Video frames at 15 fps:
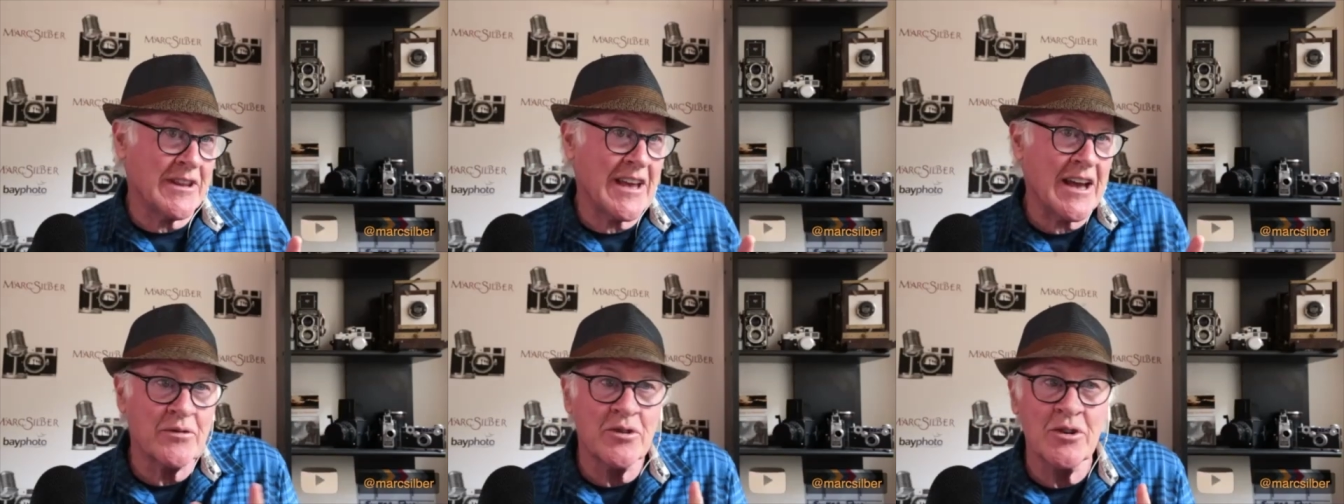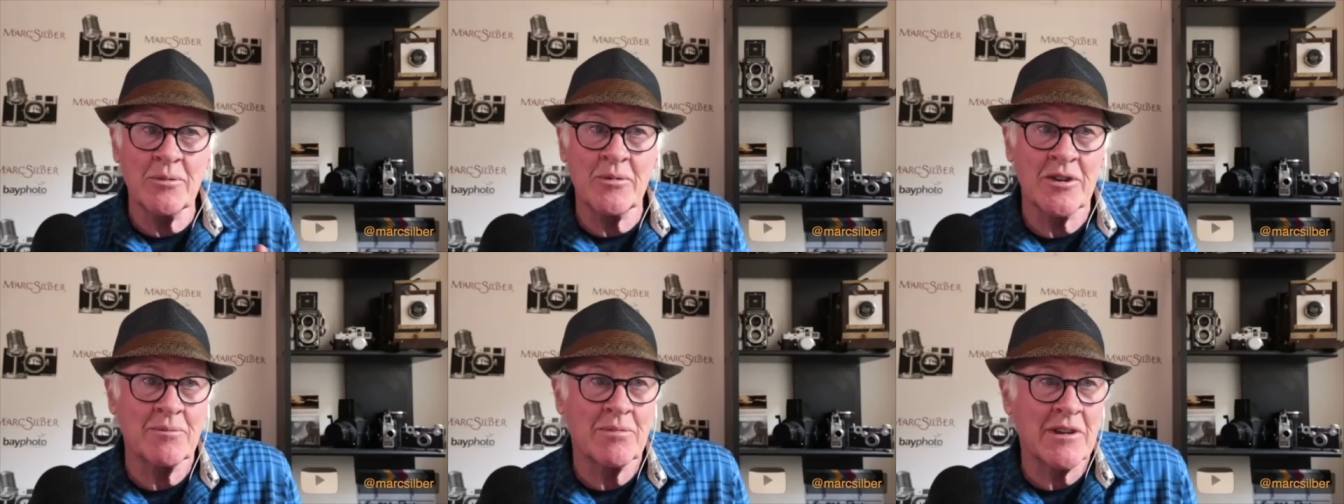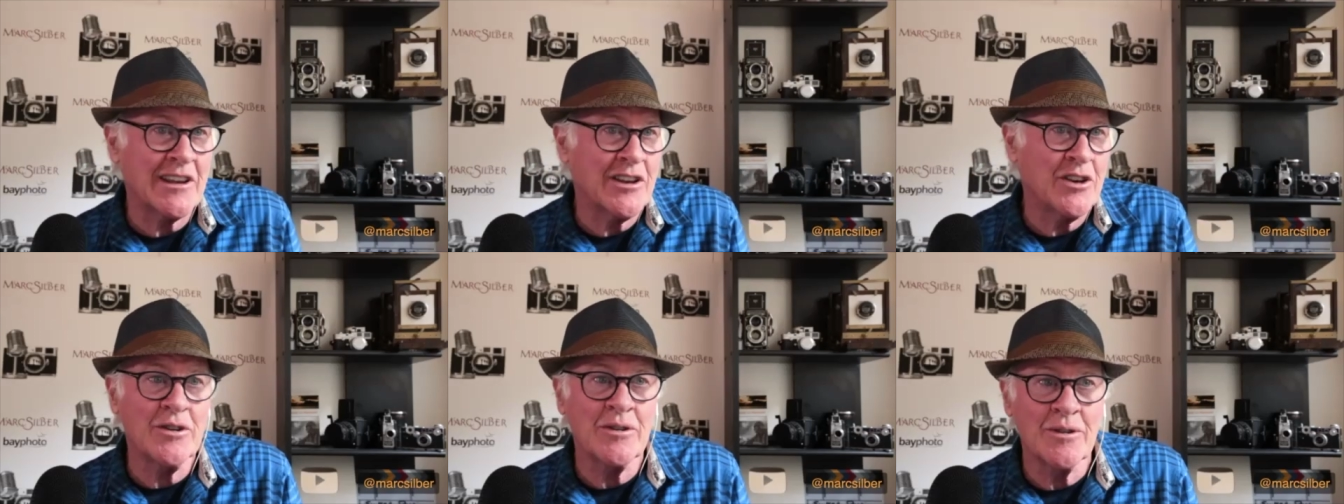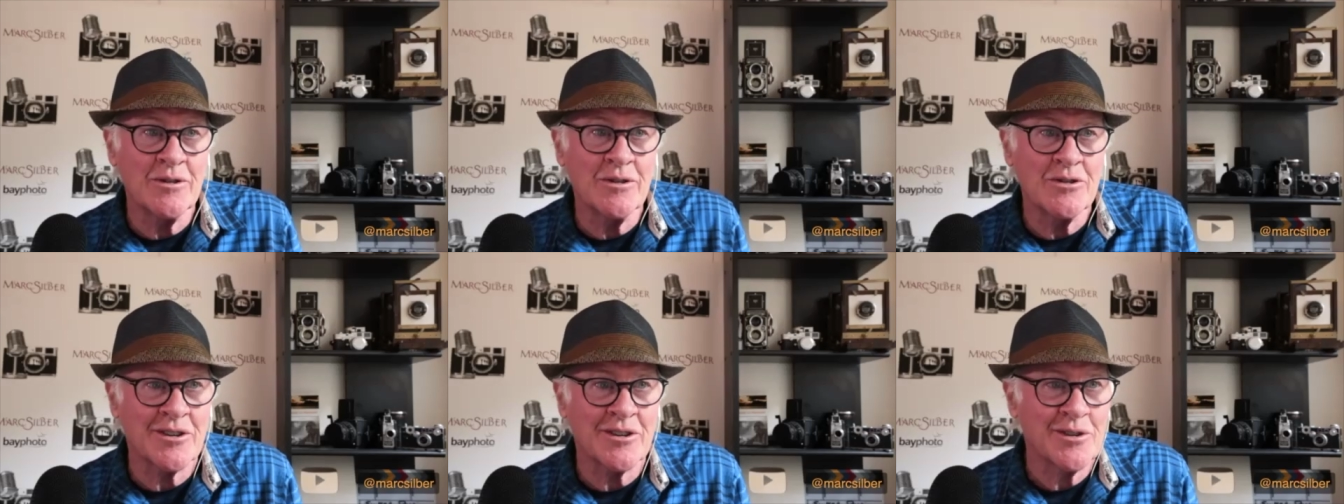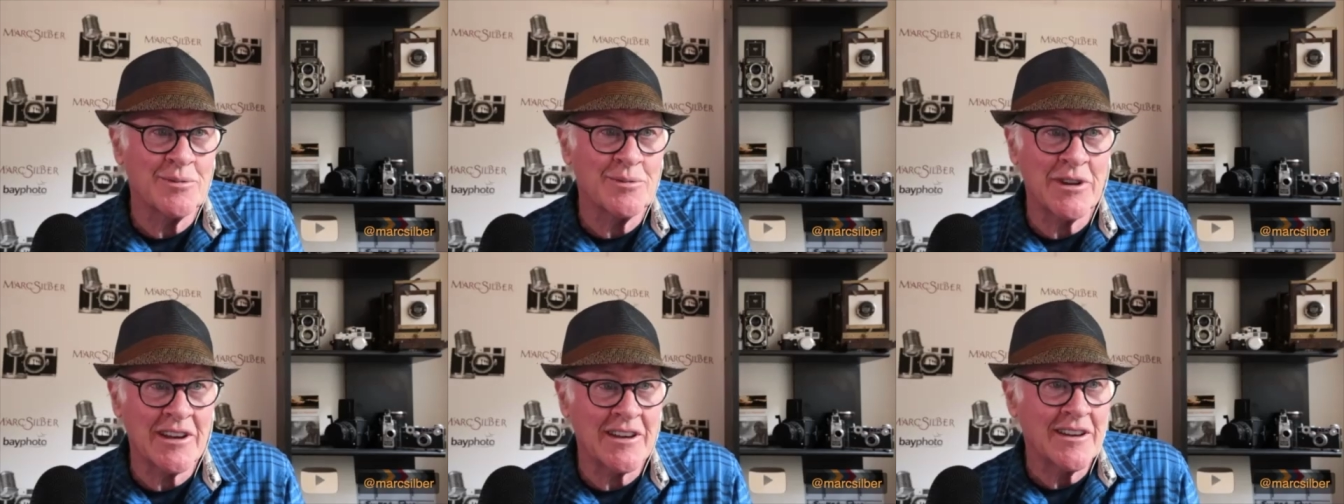and that room could be huge, it
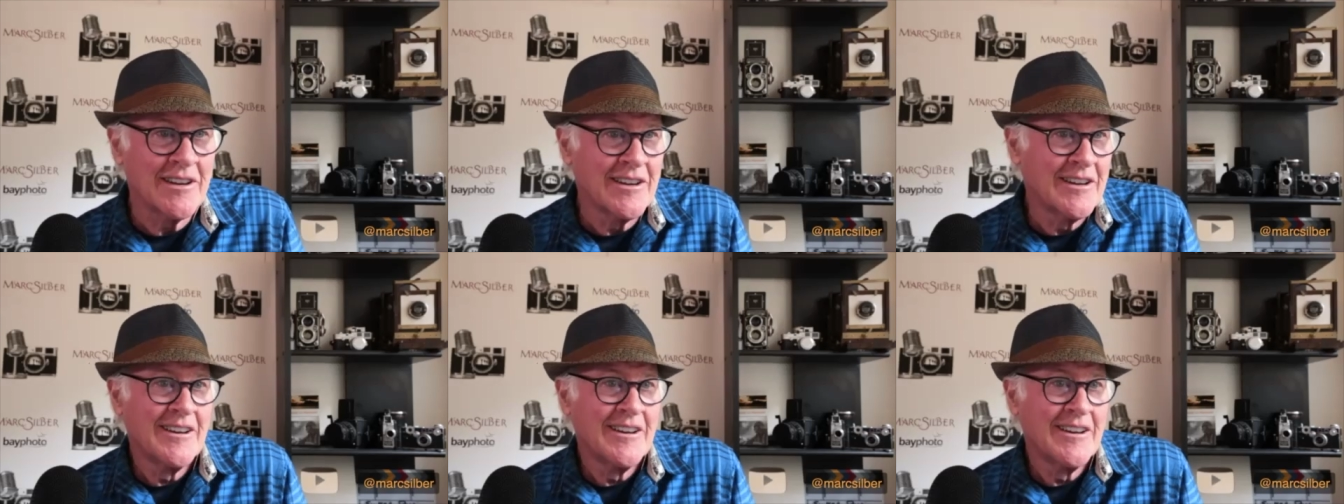could be,